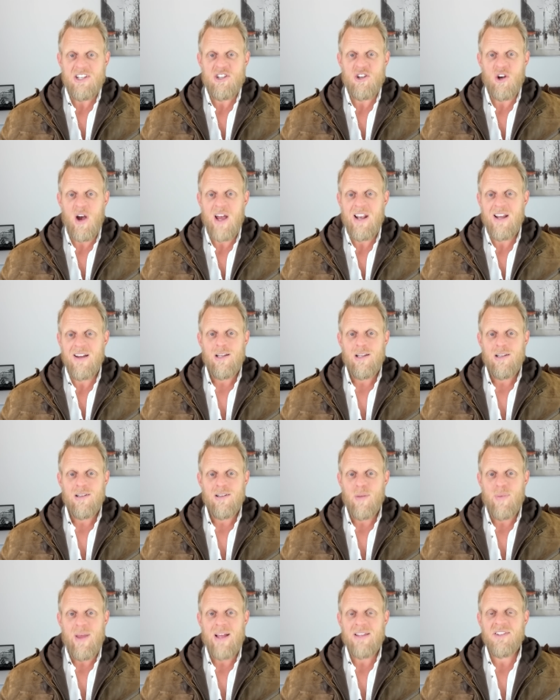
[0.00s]
China?
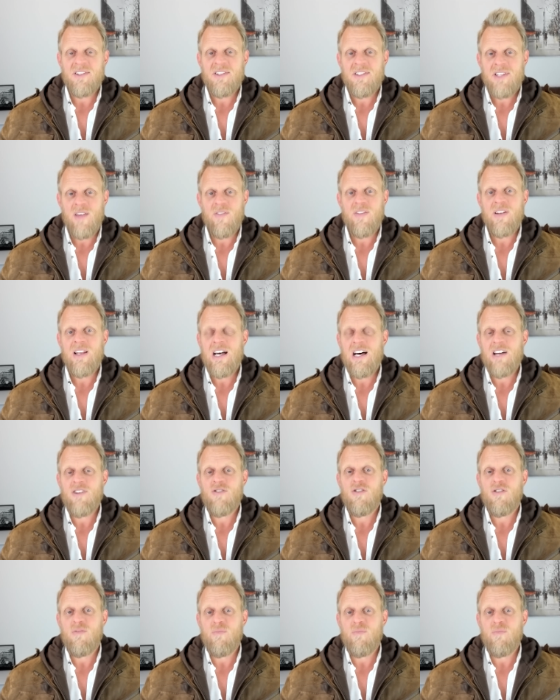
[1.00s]
About 700